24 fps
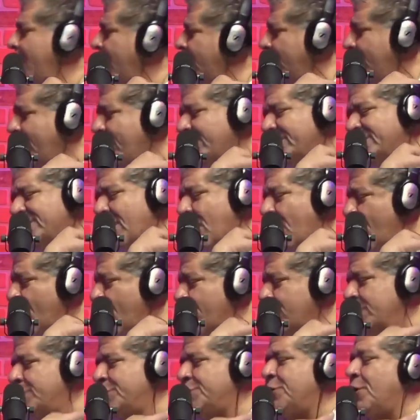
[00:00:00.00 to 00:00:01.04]
no, it was a
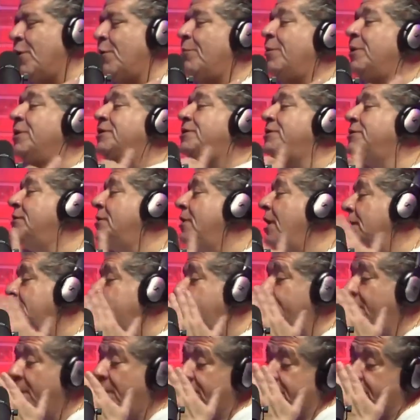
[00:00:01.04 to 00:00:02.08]
horror show, but still that
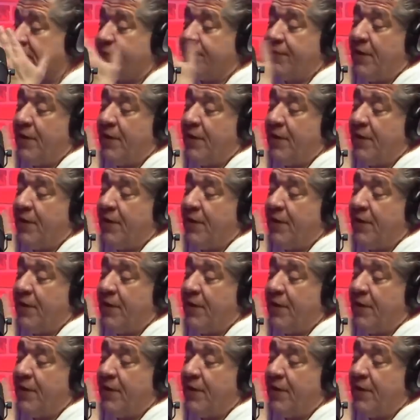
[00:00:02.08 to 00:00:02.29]
domestic